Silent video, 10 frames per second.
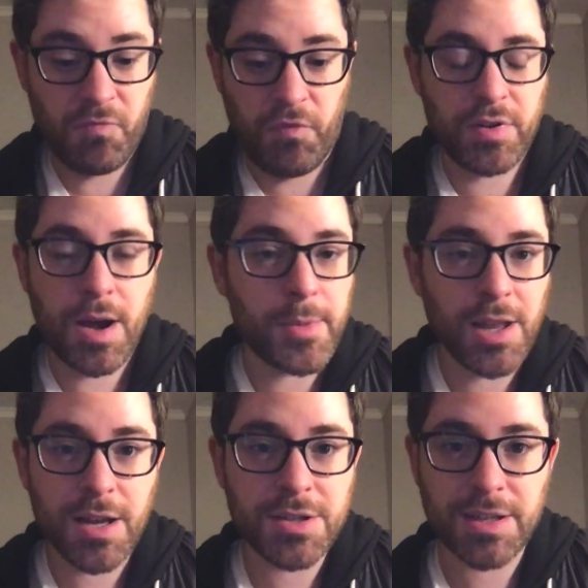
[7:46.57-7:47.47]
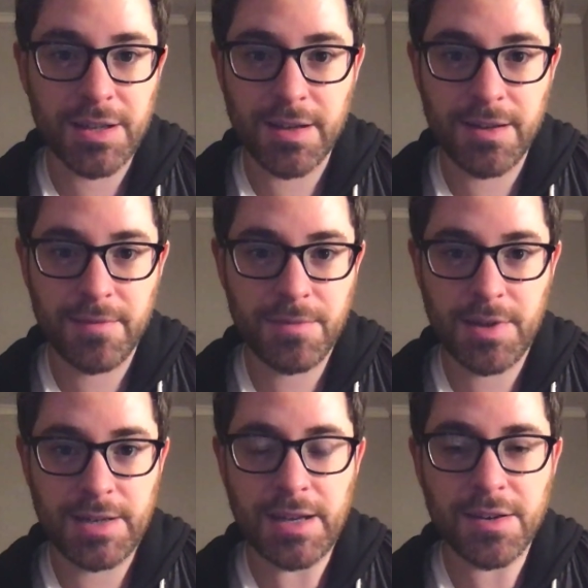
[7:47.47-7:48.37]
phenomenologically
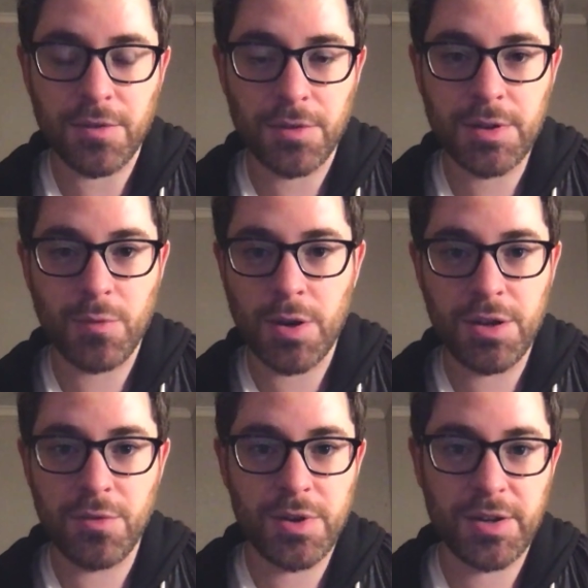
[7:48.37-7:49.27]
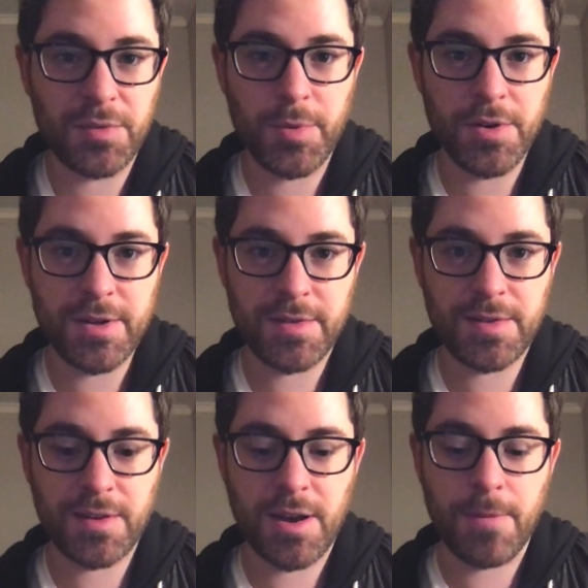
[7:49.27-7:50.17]
identical to what you would
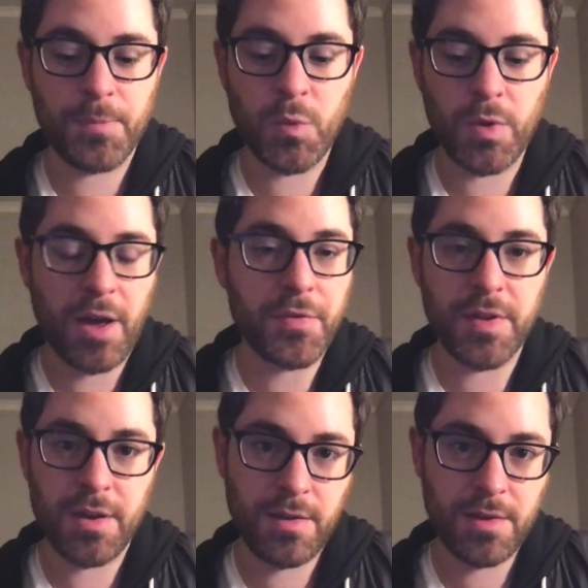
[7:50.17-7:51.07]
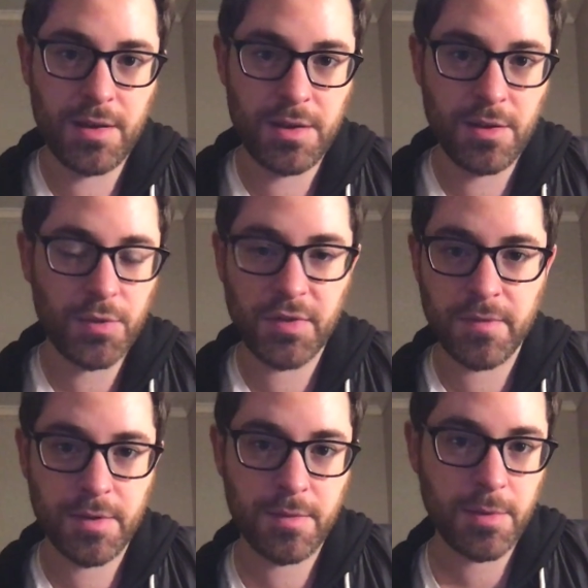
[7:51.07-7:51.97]
experience um, without the, the use of
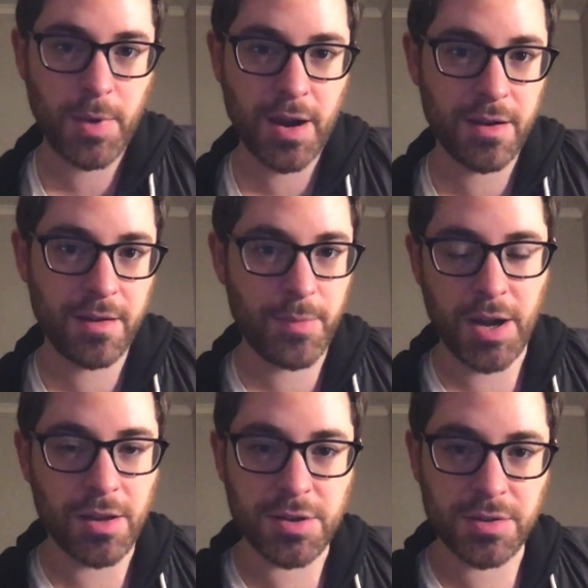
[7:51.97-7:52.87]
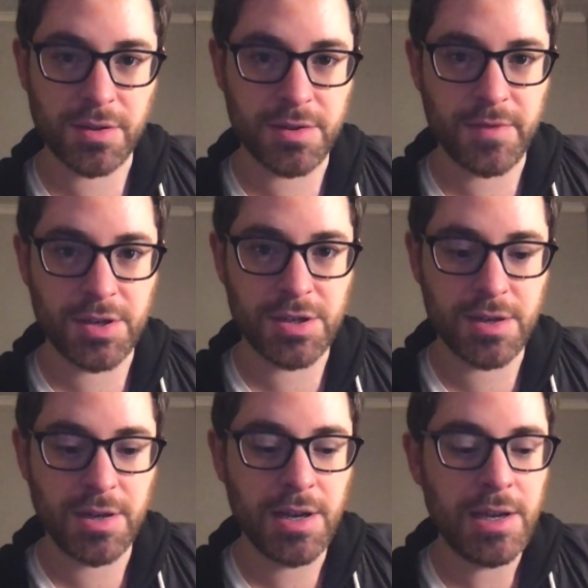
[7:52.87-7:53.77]
a, a bi biological
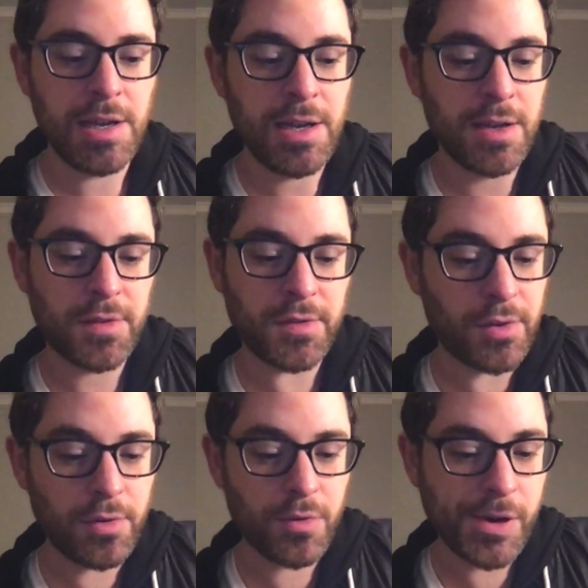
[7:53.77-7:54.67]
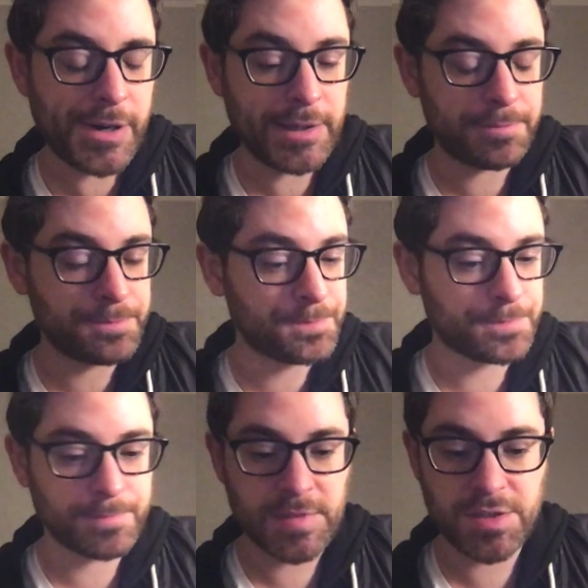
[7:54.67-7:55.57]
intervention. So,
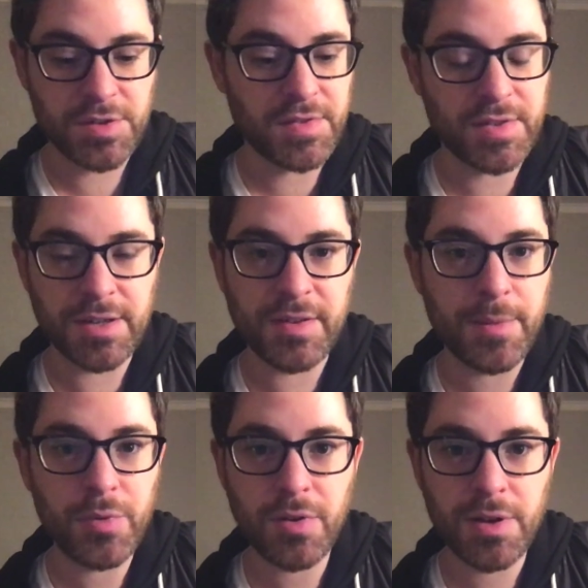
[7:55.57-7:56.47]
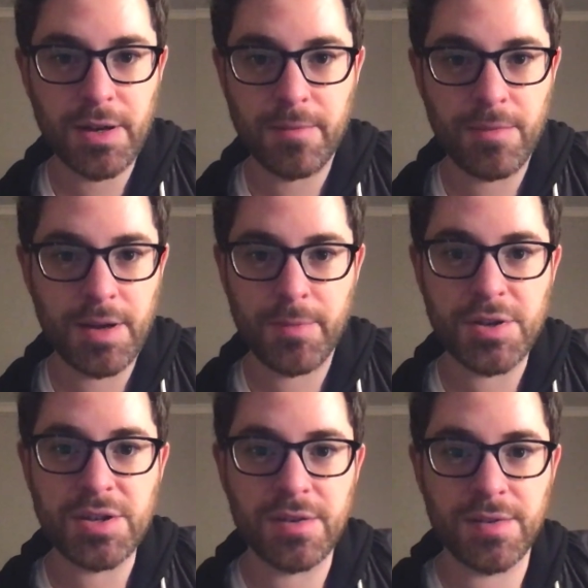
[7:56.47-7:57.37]
um, just as an example, um, I
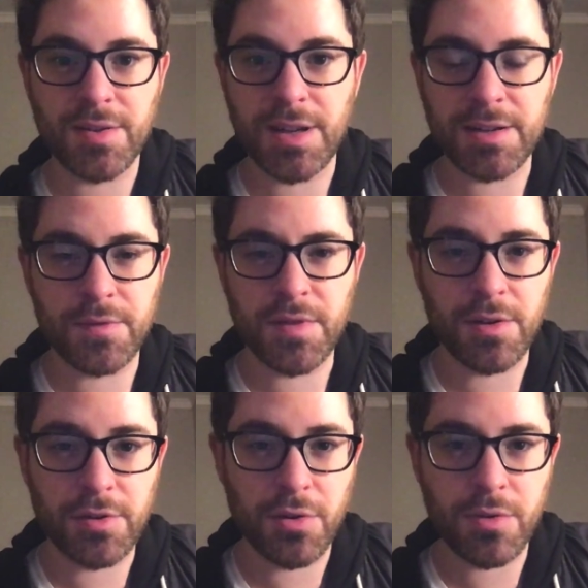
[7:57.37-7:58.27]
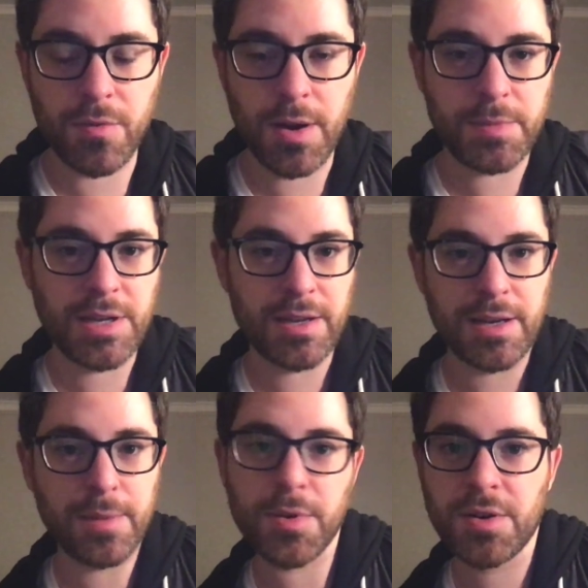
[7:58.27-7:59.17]
mentioned selective serotonin reuptake
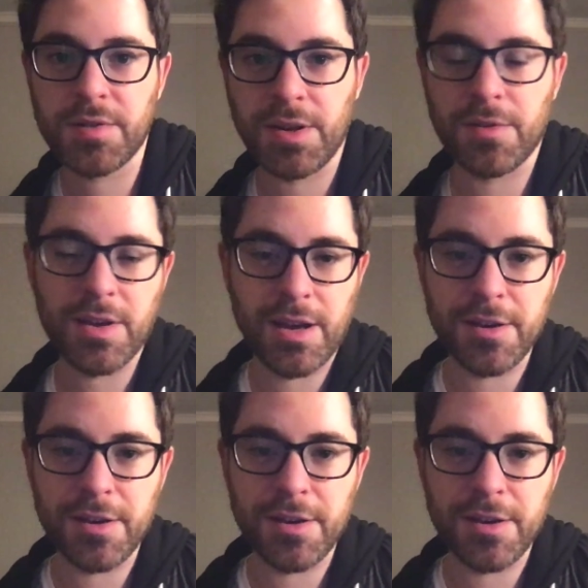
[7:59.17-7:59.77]
inhibitors. I don't think I